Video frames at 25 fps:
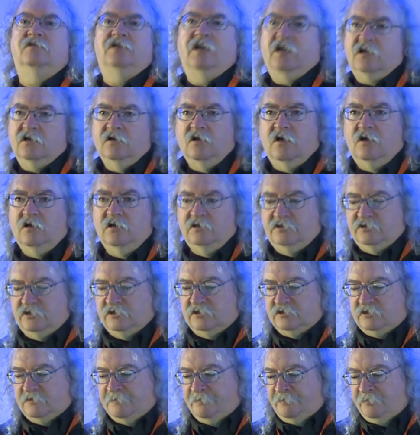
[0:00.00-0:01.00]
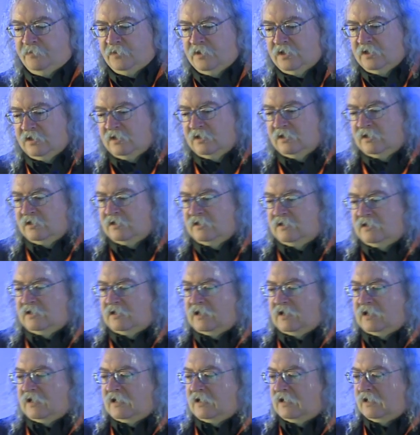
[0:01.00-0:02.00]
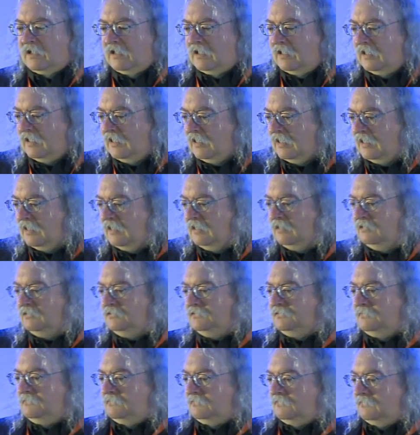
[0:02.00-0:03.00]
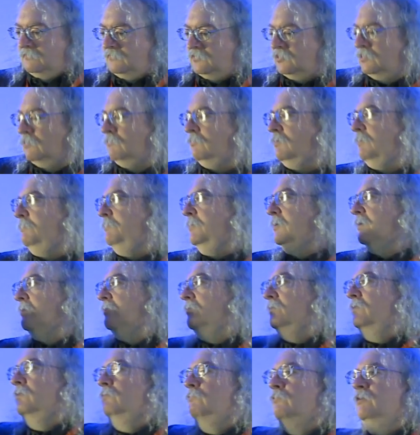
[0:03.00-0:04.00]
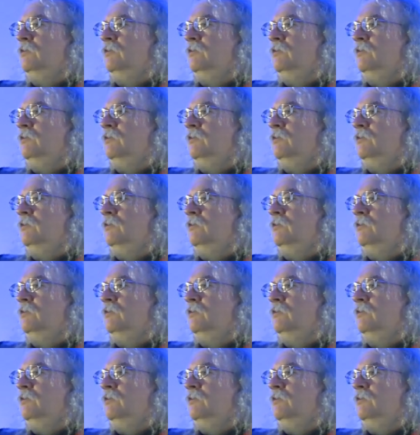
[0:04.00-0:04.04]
technologist. And so we built the